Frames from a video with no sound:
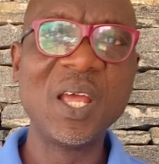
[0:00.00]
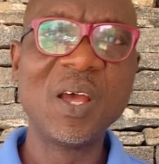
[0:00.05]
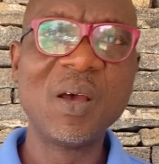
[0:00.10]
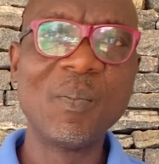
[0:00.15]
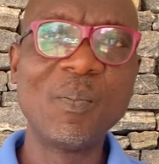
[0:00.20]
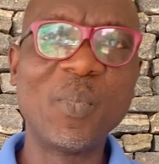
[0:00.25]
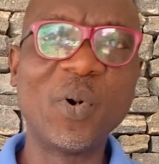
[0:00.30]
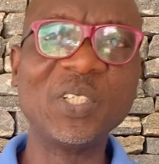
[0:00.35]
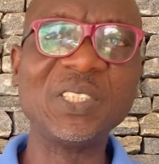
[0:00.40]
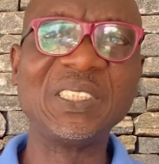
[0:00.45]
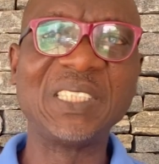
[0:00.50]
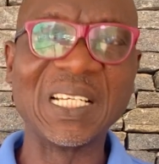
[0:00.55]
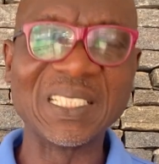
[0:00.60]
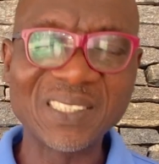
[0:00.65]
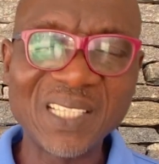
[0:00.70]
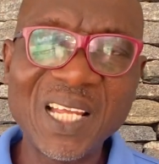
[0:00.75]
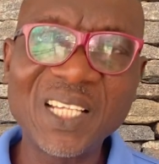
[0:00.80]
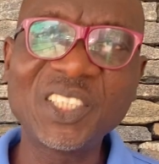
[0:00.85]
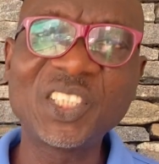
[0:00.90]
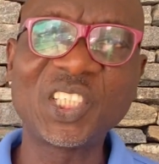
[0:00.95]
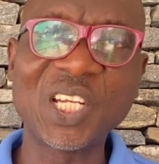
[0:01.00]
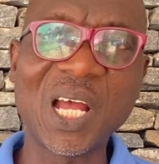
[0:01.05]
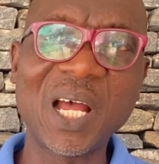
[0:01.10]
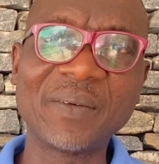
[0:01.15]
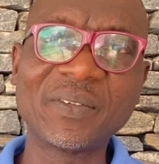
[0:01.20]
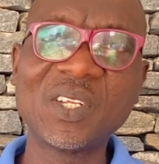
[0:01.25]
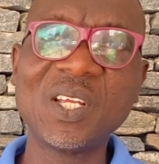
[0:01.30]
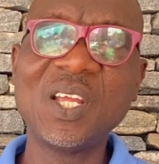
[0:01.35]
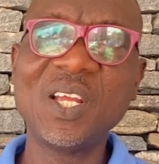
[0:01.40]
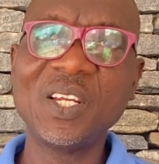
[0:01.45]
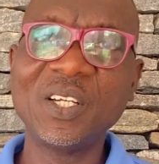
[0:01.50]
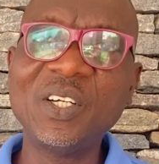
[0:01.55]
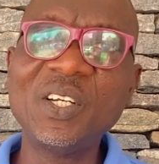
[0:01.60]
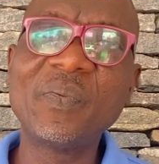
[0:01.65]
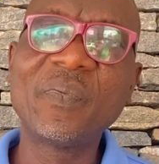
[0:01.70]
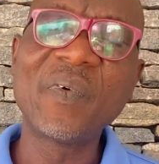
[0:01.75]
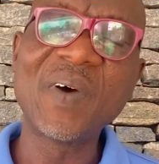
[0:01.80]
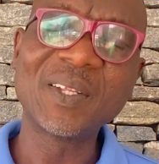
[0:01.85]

But Gesellschaft refer